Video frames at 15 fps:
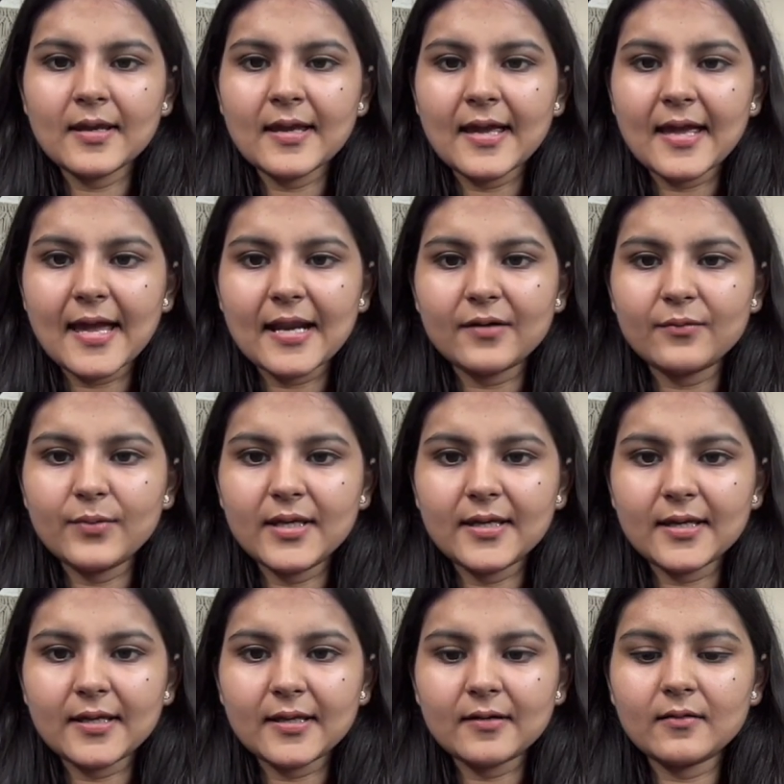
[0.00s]
and we
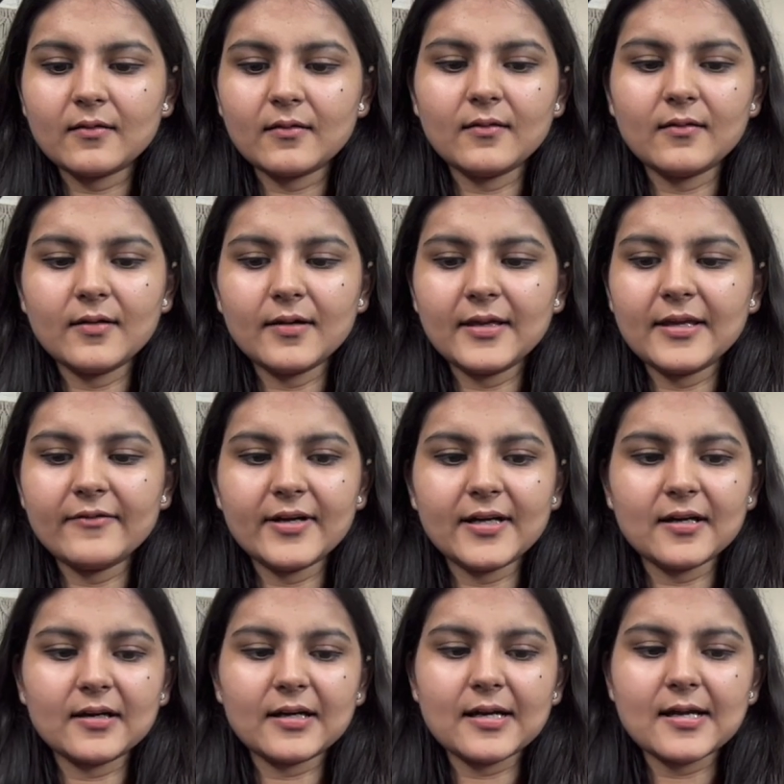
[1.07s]
can give it a
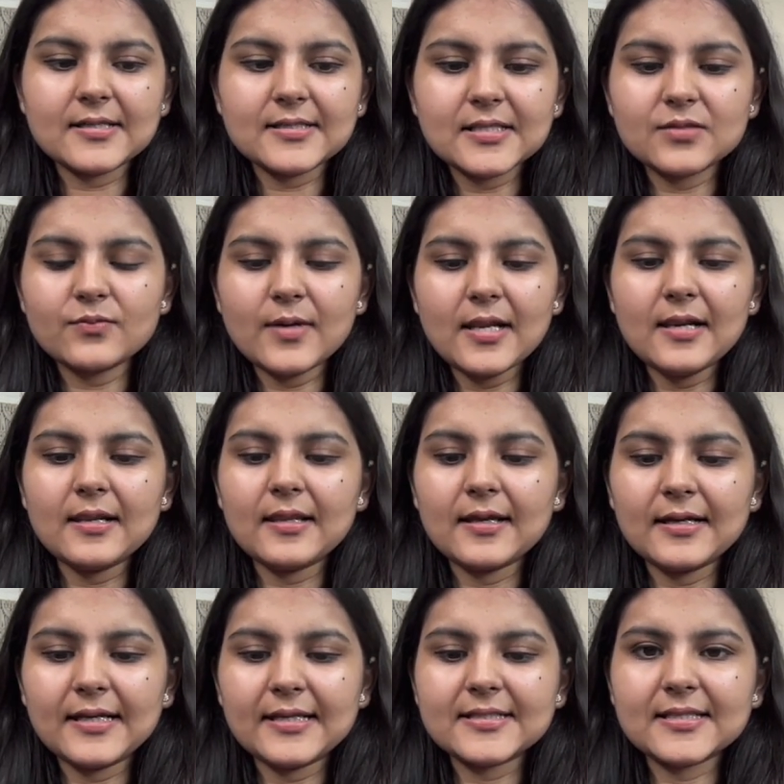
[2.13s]
class as well.
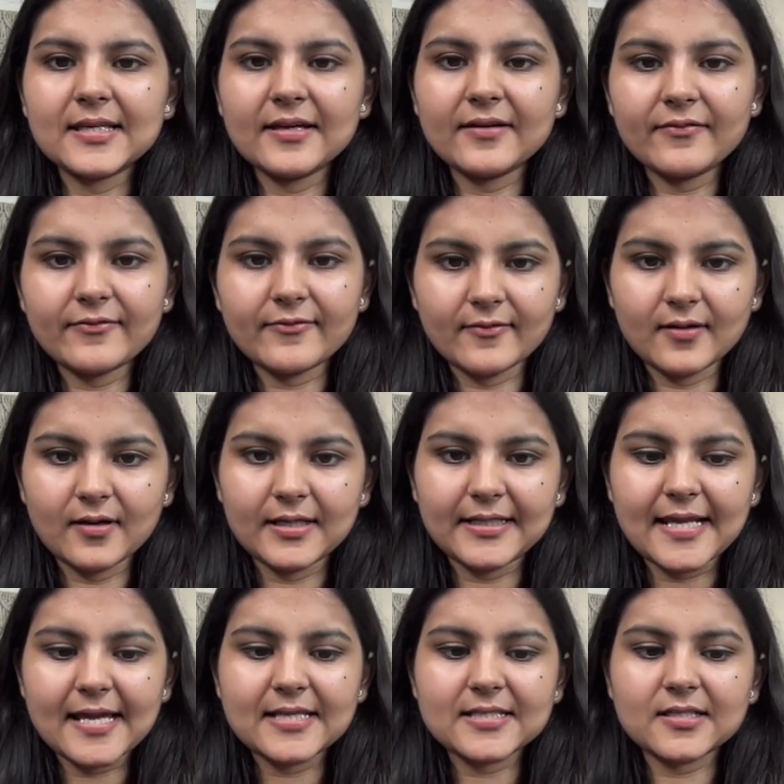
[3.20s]
Let's give a
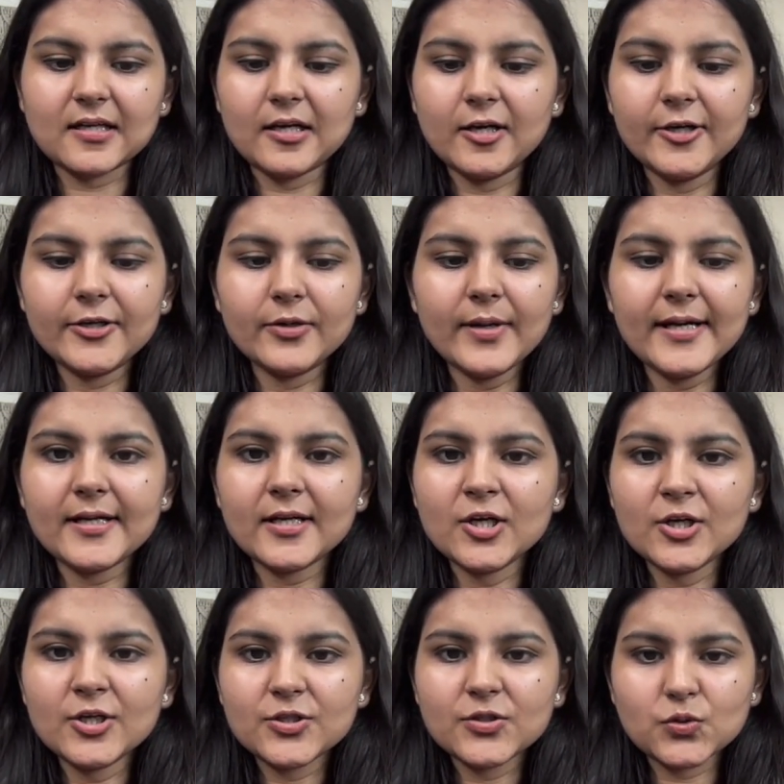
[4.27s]
text color to it.
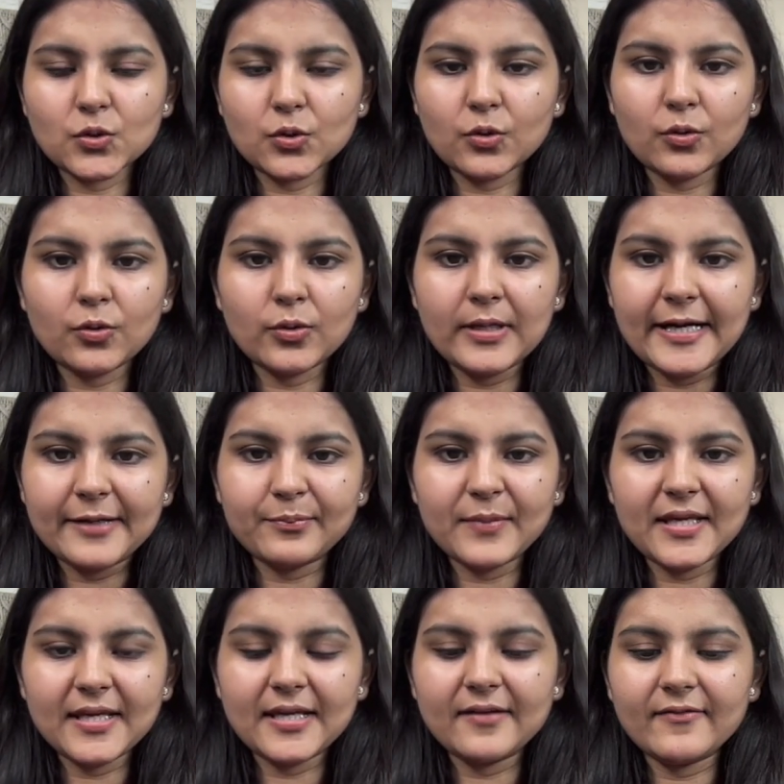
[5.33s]
So let me
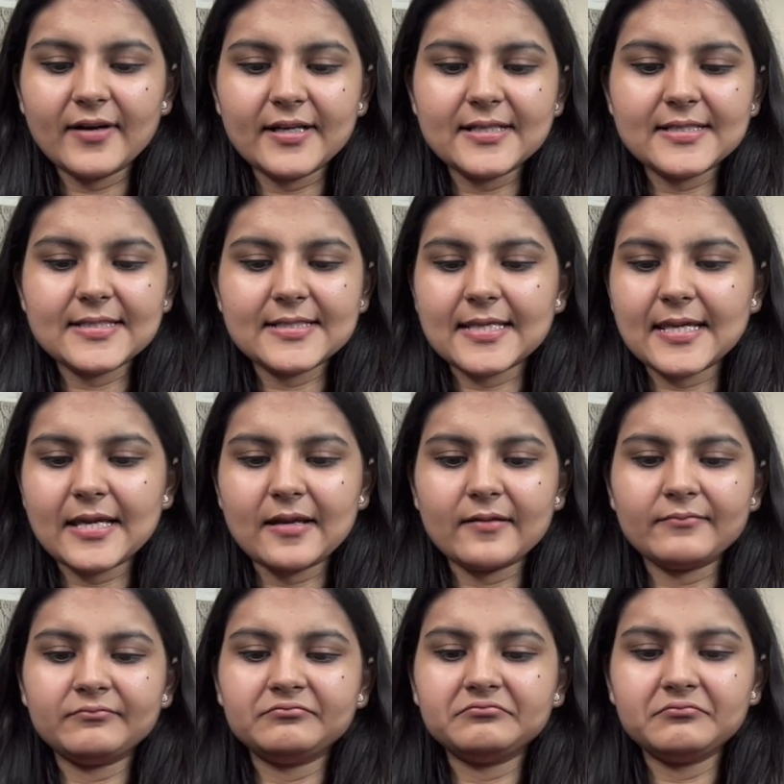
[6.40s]
give it, say,
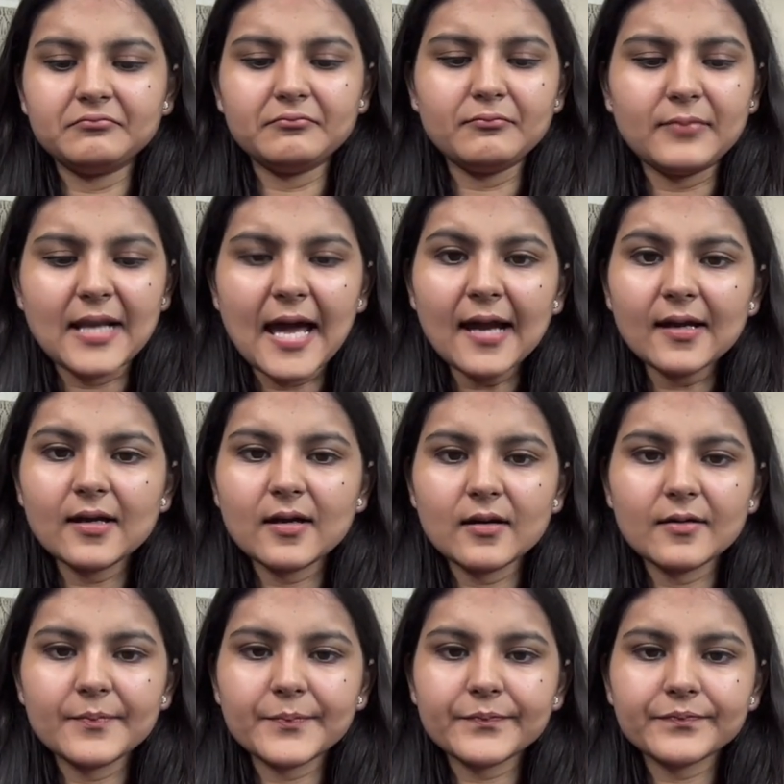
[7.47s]
black,
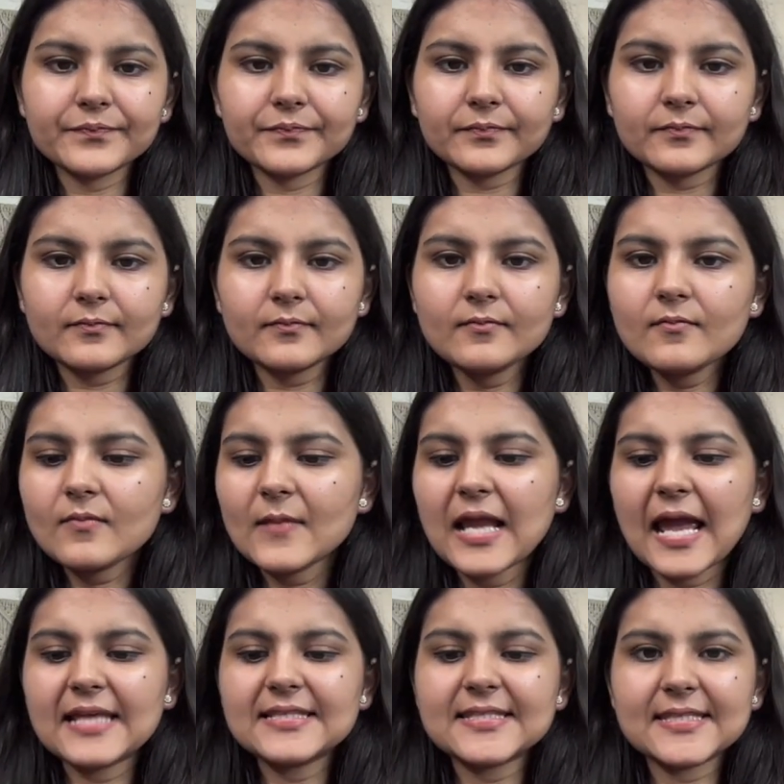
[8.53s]

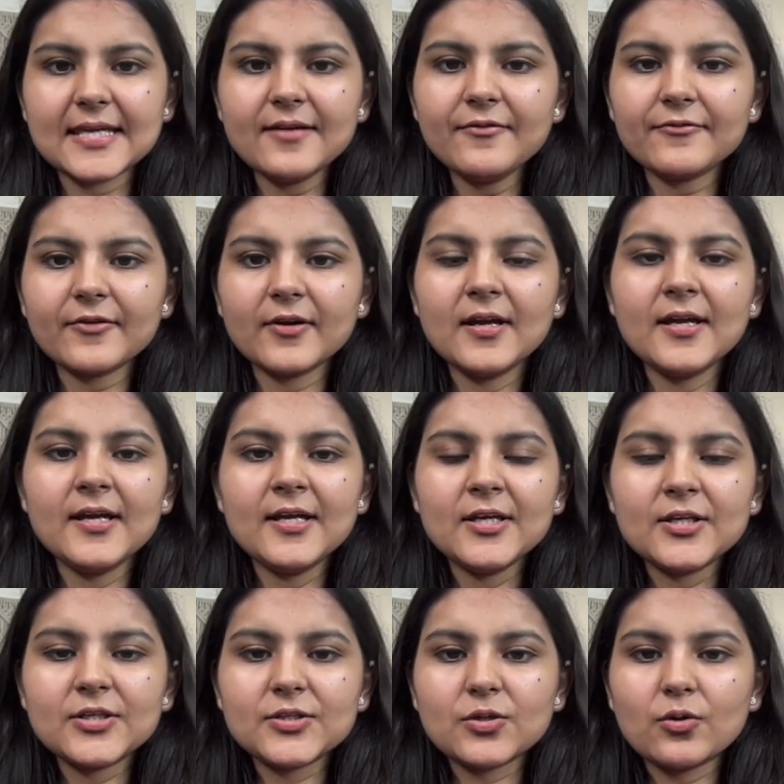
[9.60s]
and save.
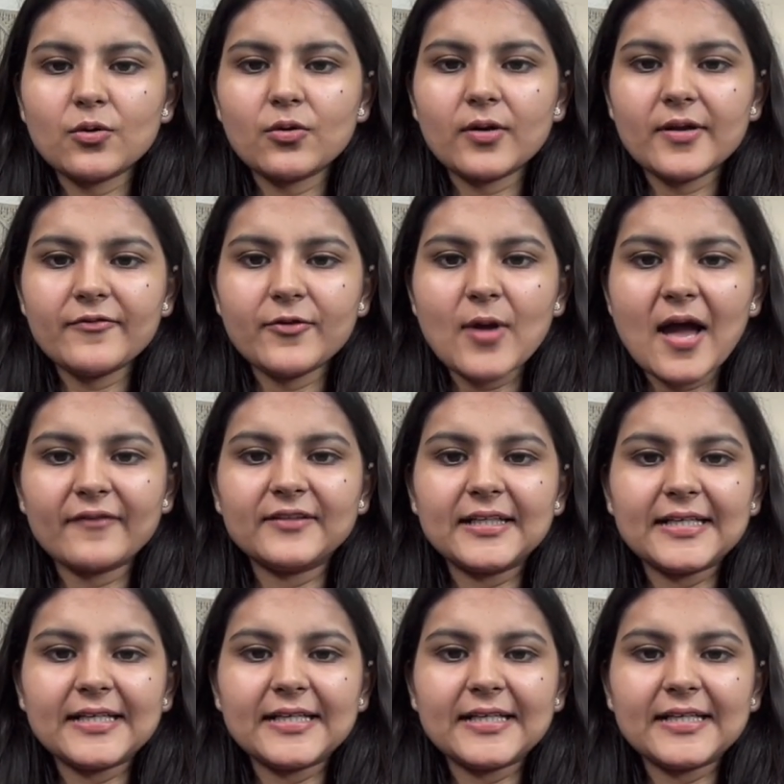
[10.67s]
So if you have that